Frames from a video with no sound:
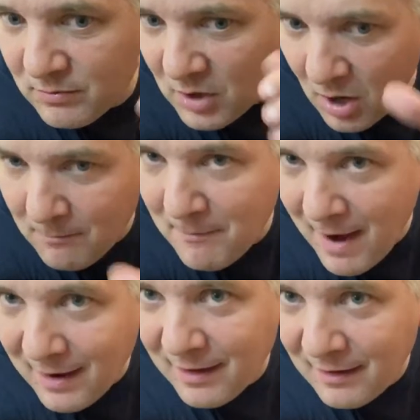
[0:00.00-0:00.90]
come
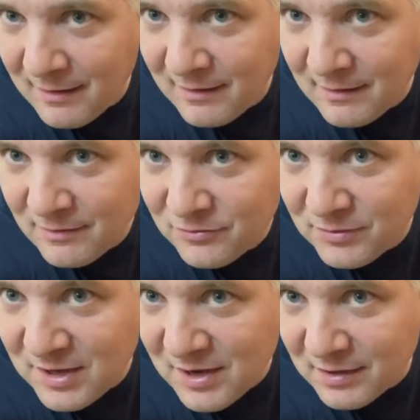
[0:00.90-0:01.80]
back to
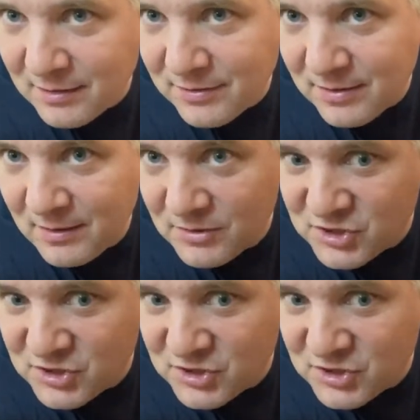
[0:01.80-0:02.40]
the earth,